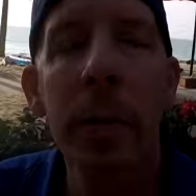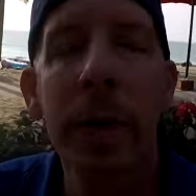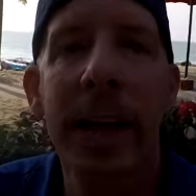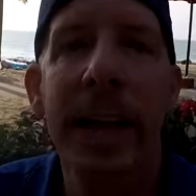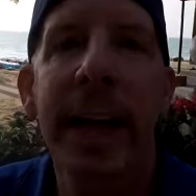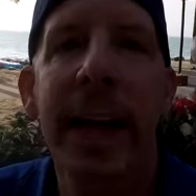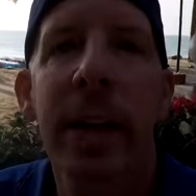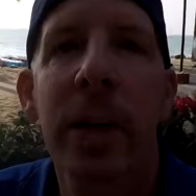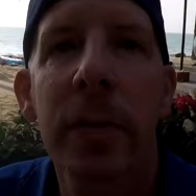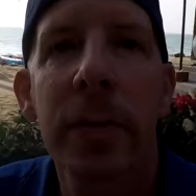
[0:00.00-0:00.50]
when I
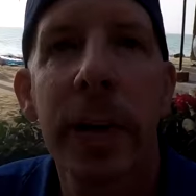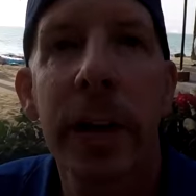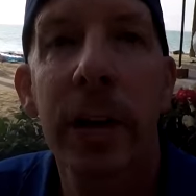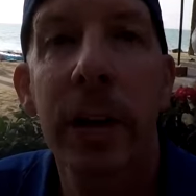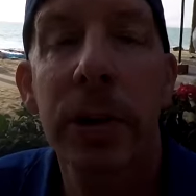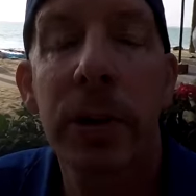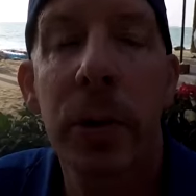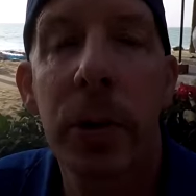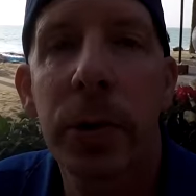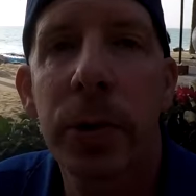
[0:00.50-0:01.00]
got over here,
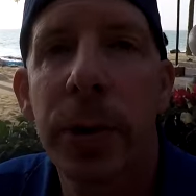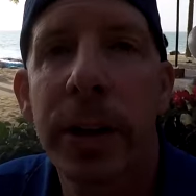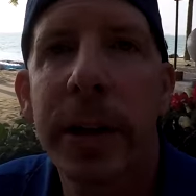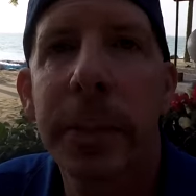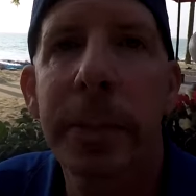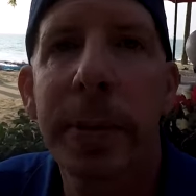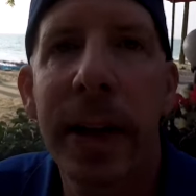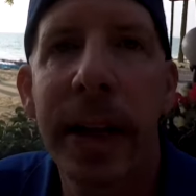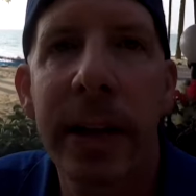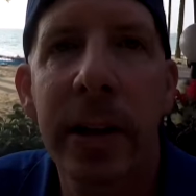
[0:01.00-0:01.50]
I told you I
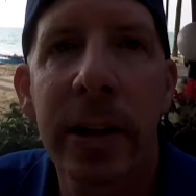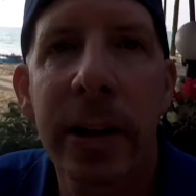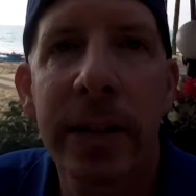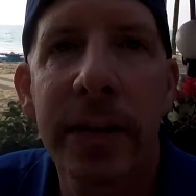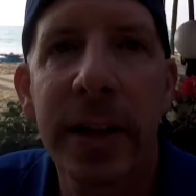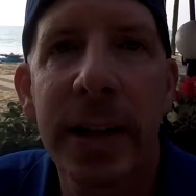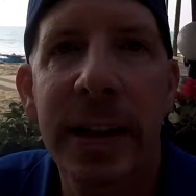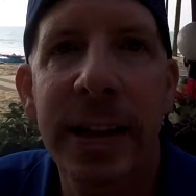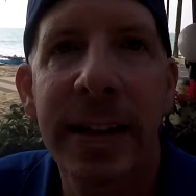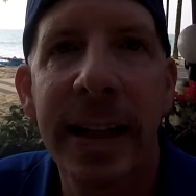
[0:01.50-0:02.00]
didn't plan on
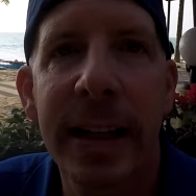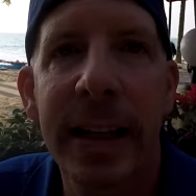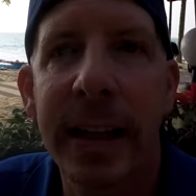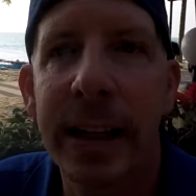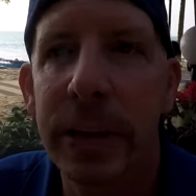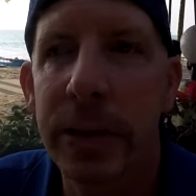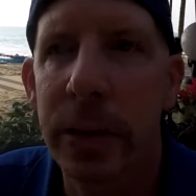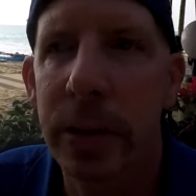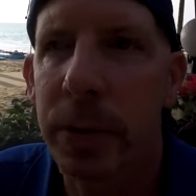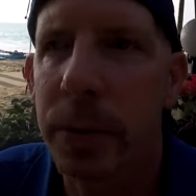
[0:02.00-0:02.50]
even
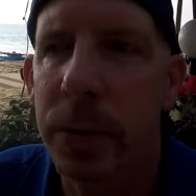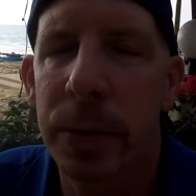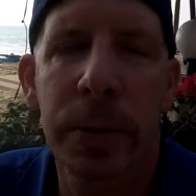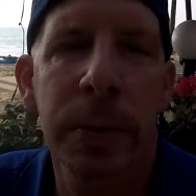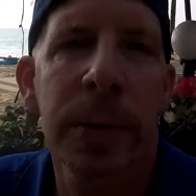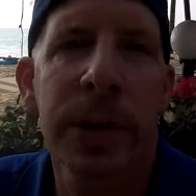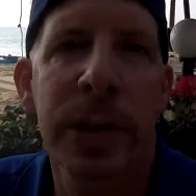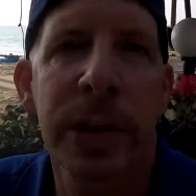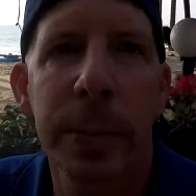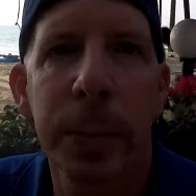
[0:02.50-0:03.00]
staying, so
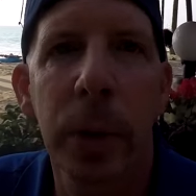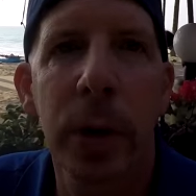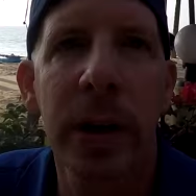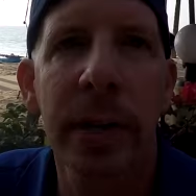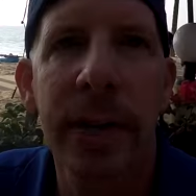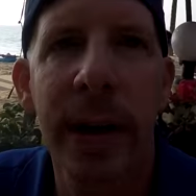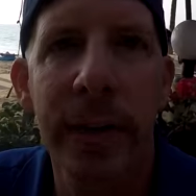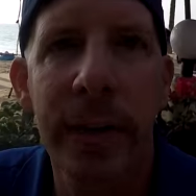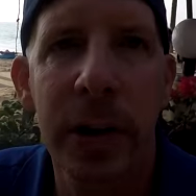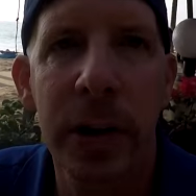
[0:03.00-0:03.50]
what's the point
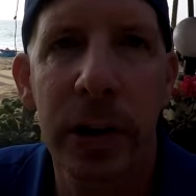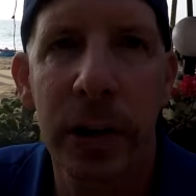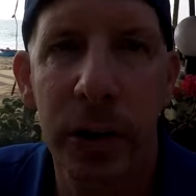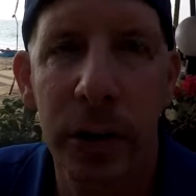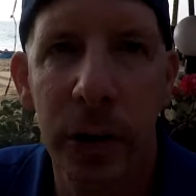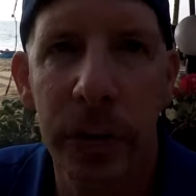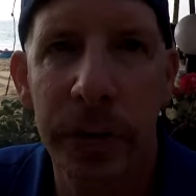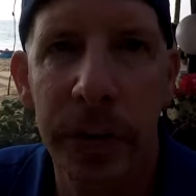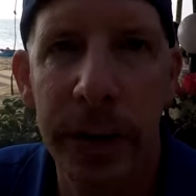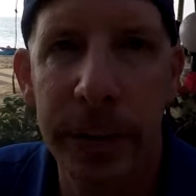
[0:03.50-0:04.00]
of having a
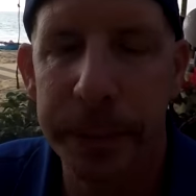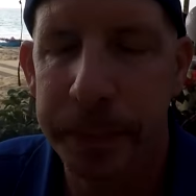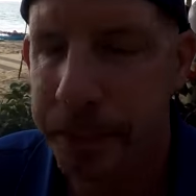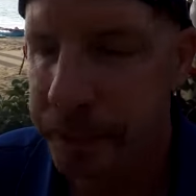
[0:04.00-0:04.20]
girlfriend?